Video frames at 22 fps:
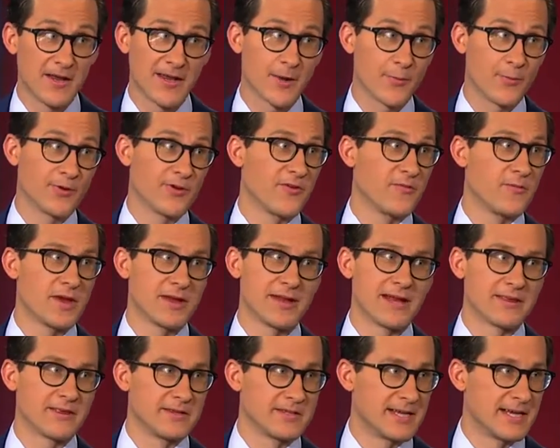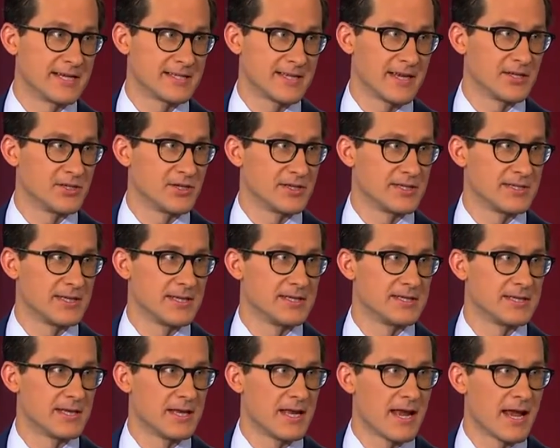it would have been at the test they just
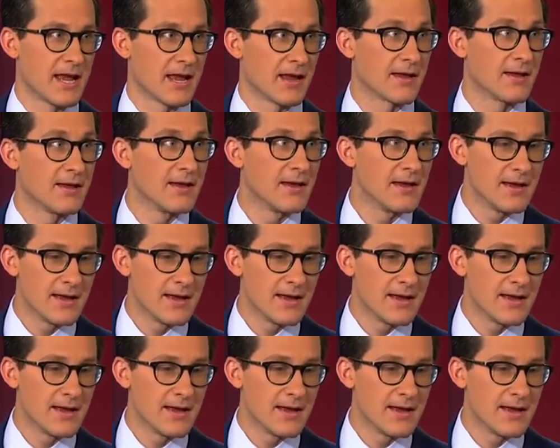did today.